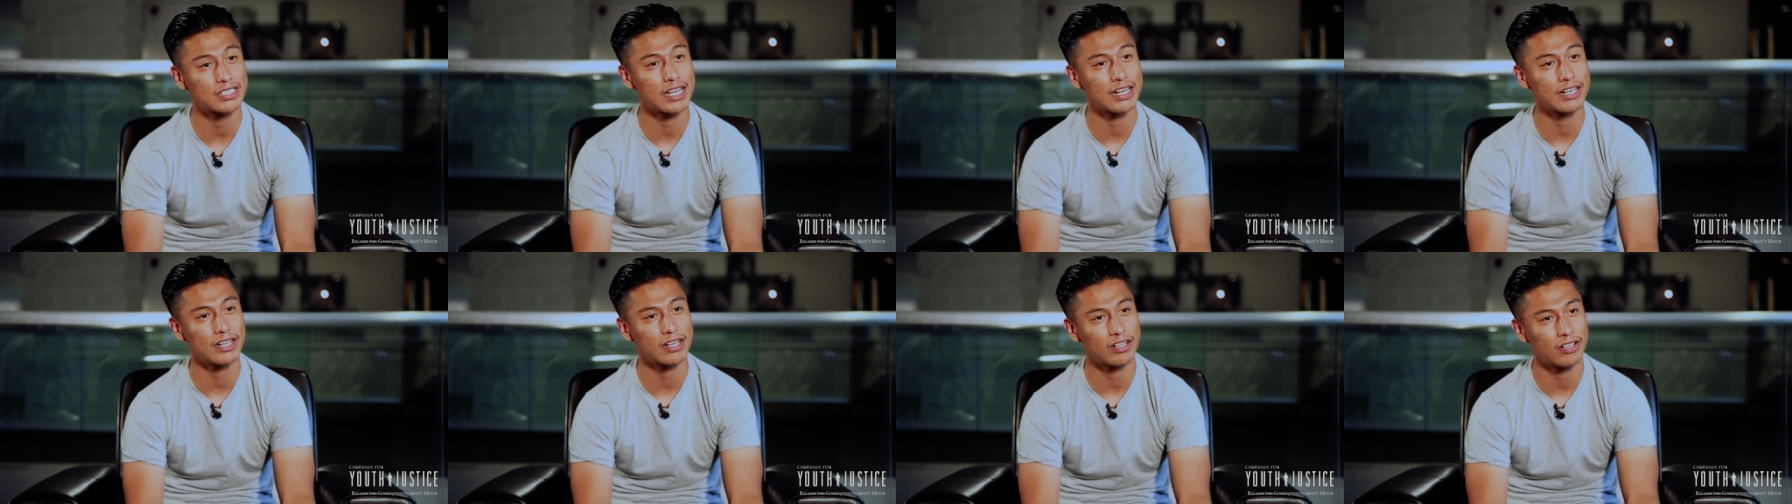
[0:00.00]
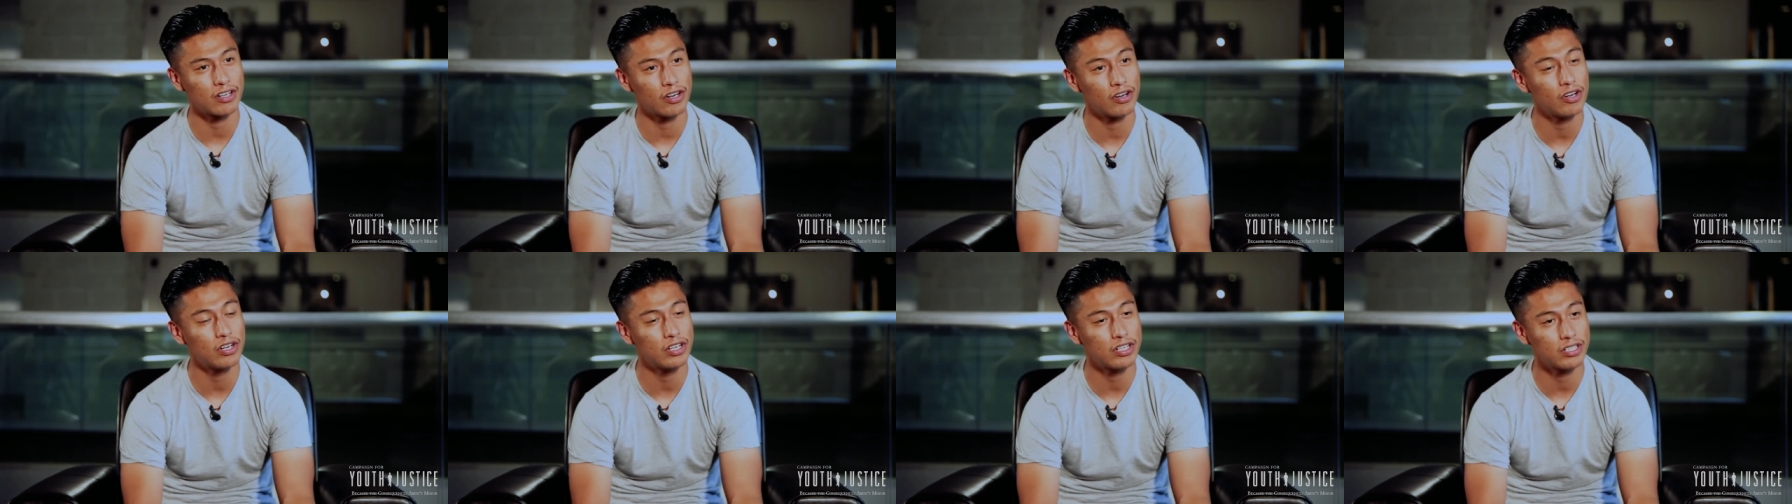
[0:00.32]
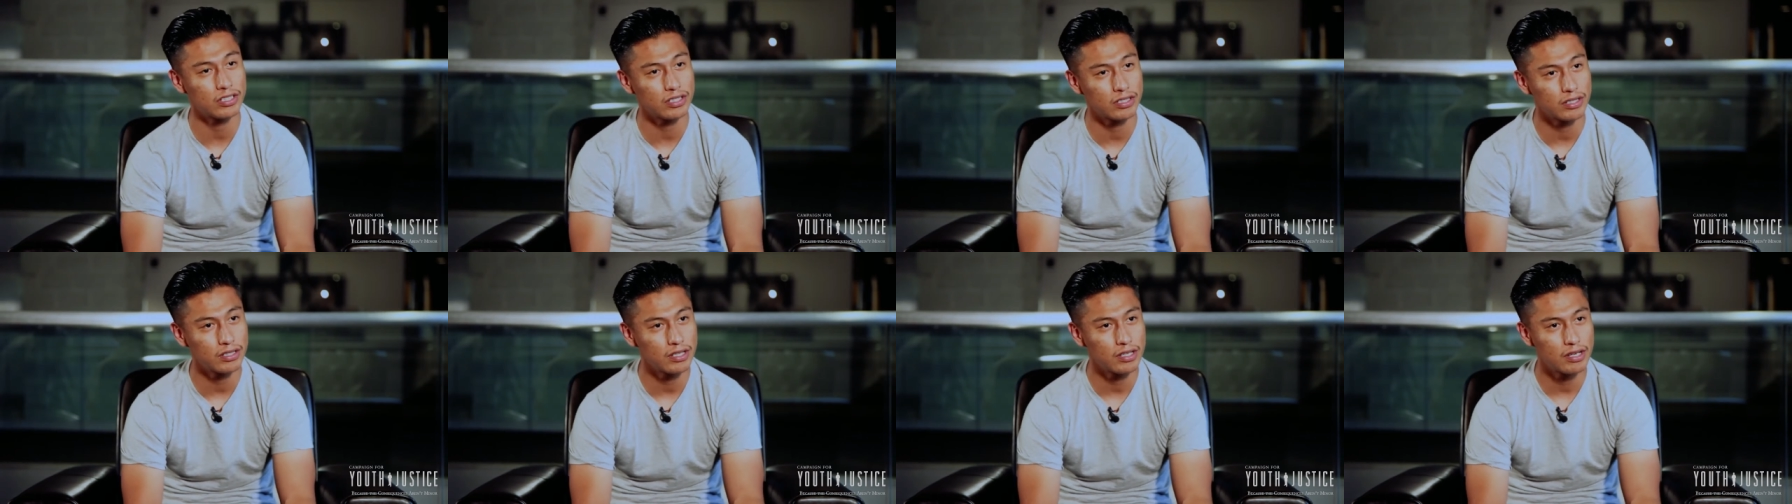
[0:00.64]
at an
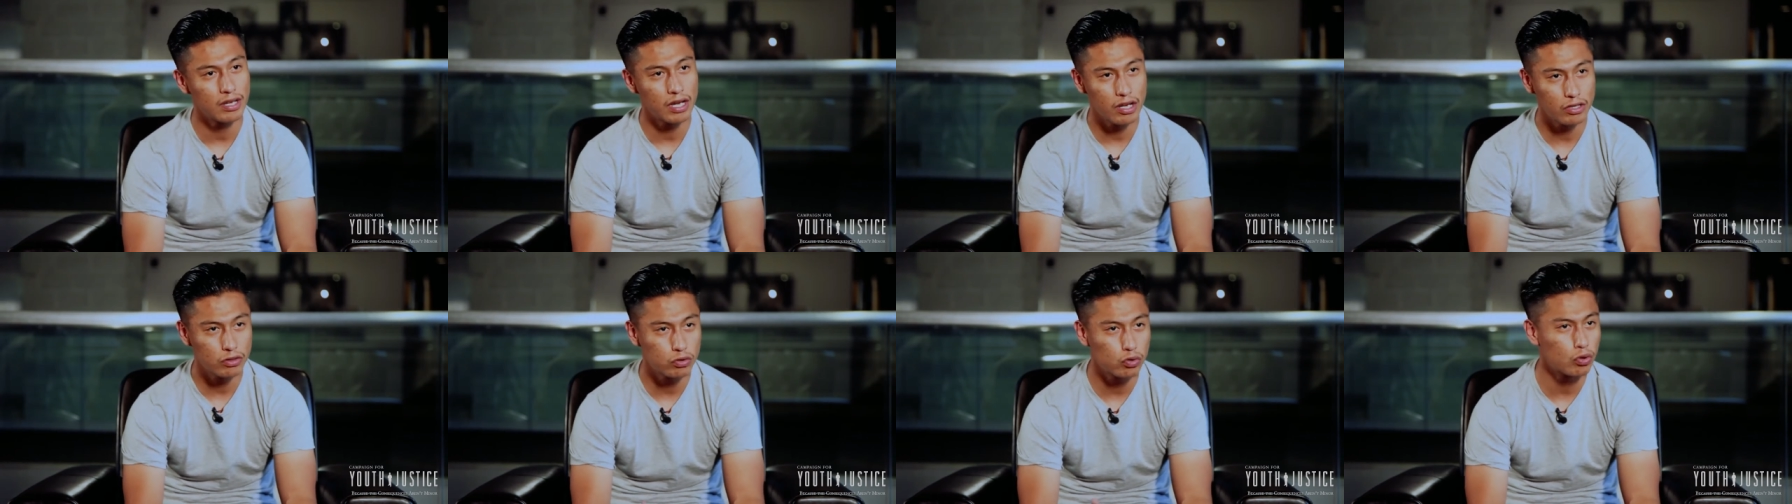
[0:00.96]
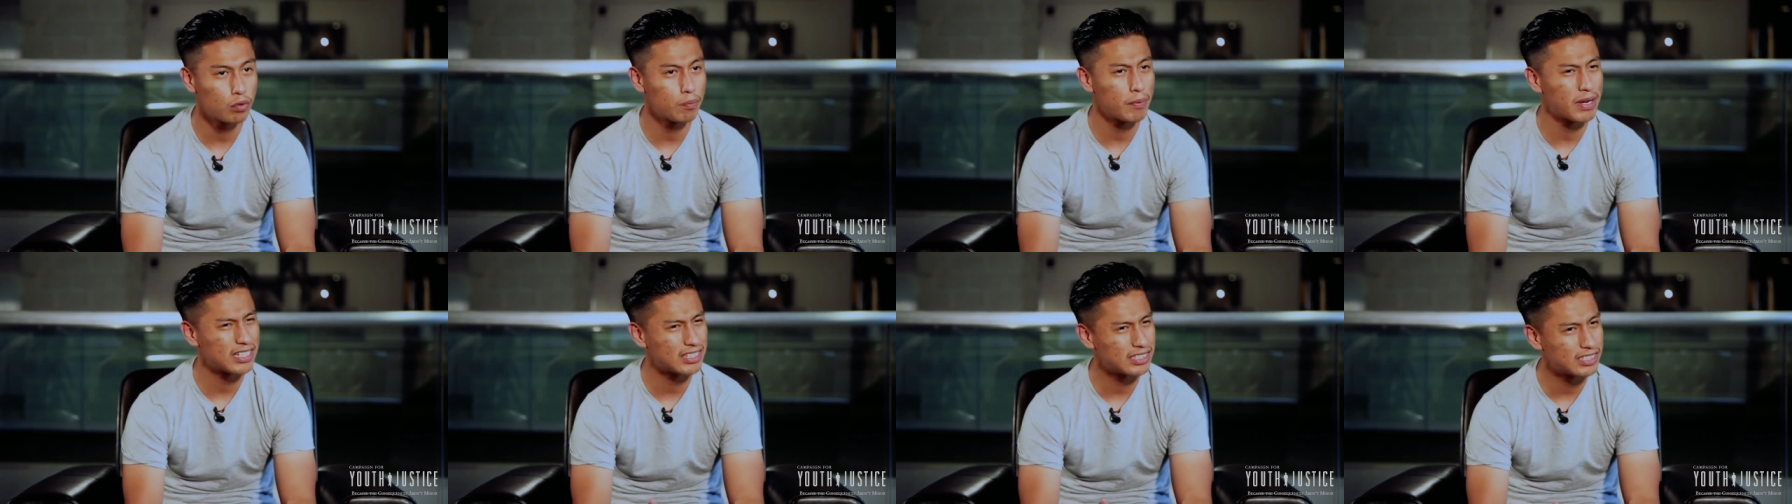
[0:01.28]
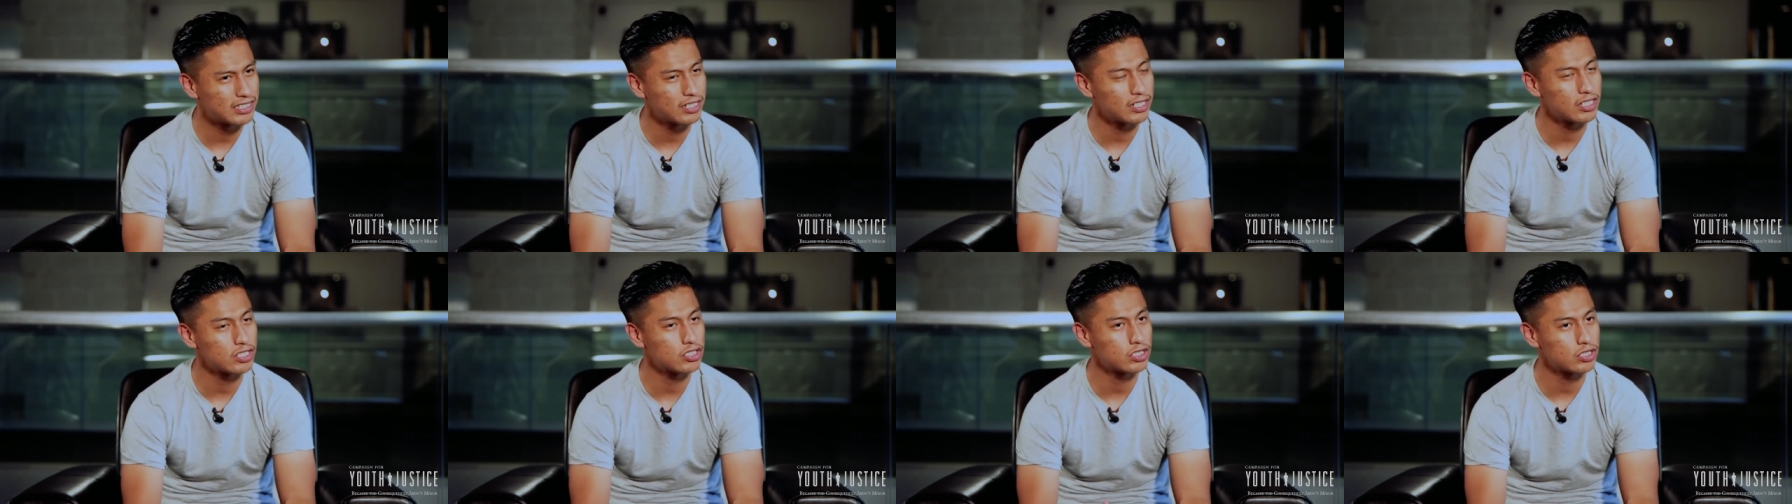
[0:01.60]
early during my
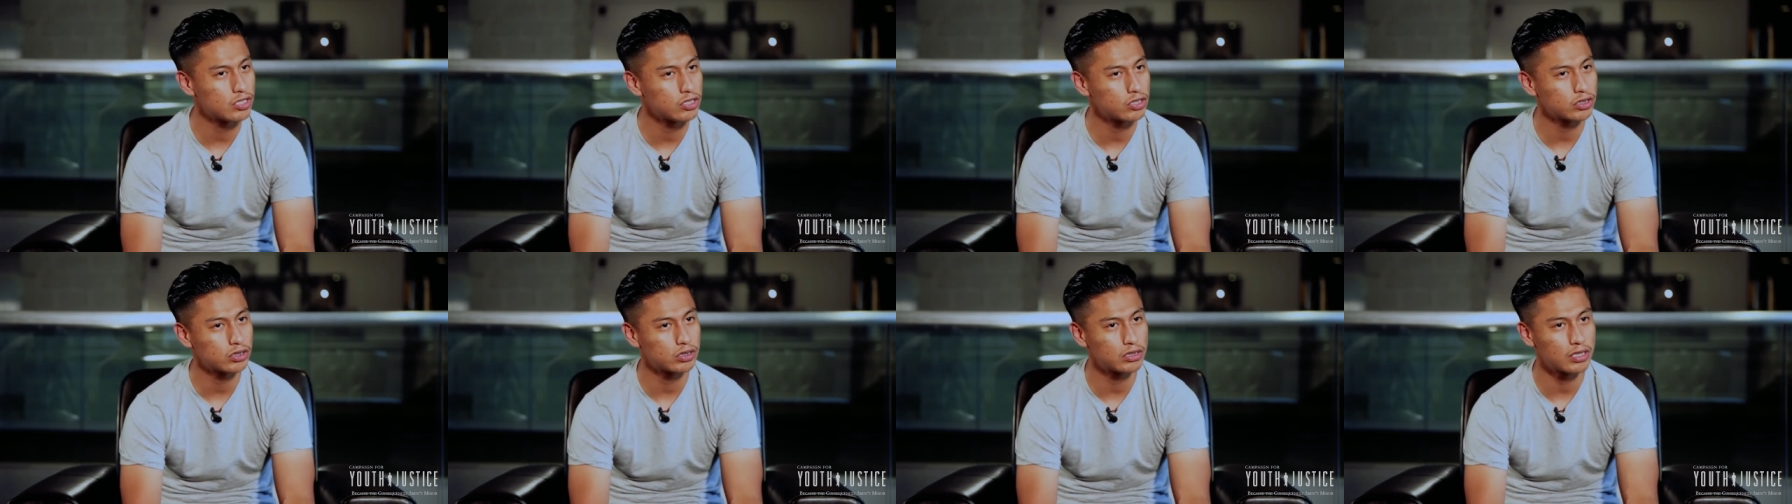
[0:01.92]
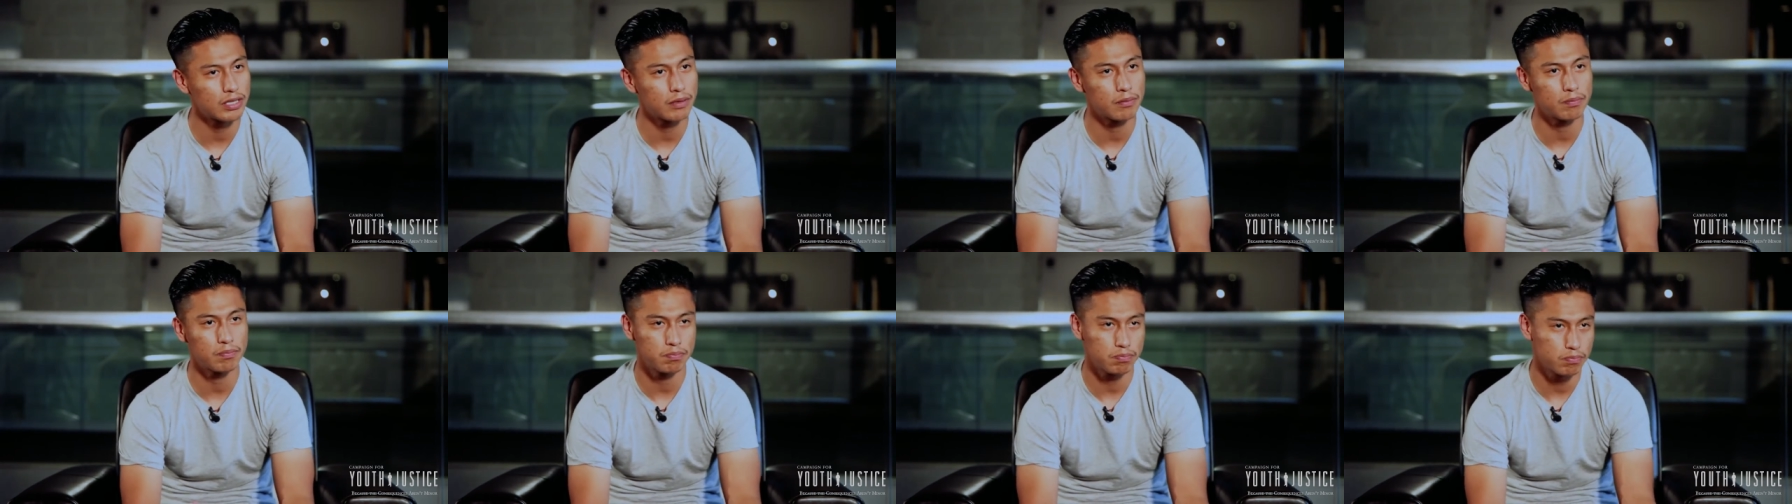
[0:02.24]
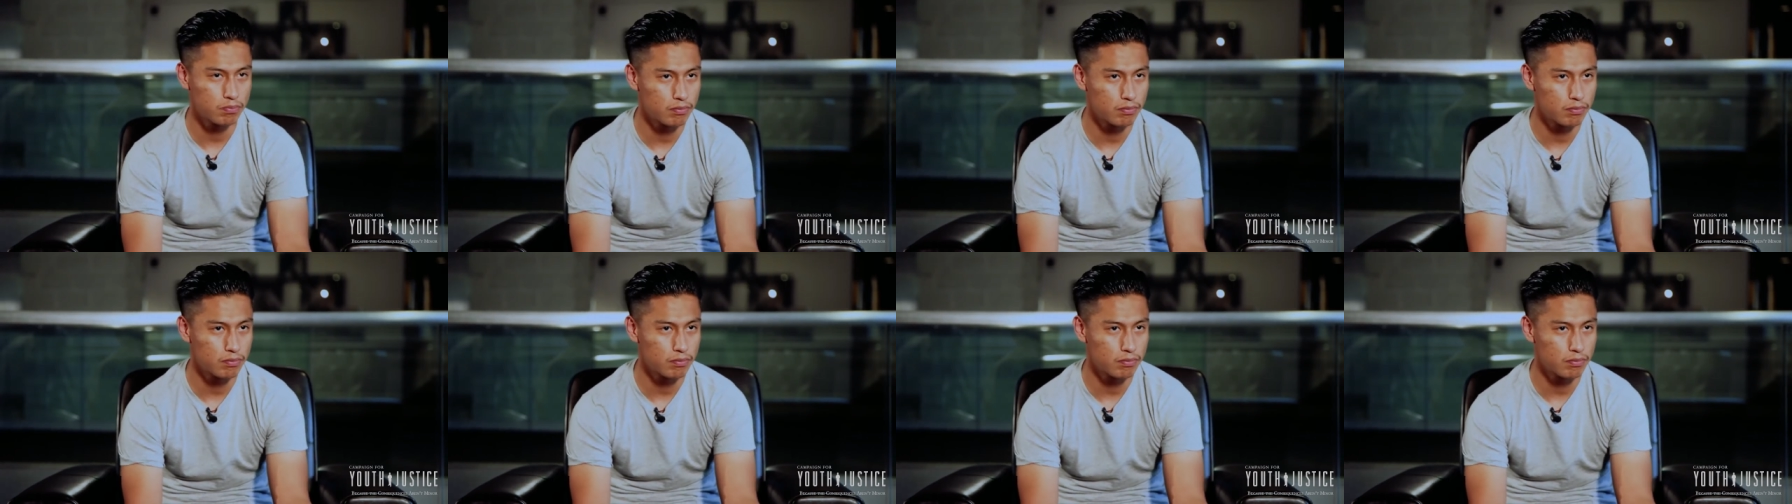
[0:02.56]
teenage years that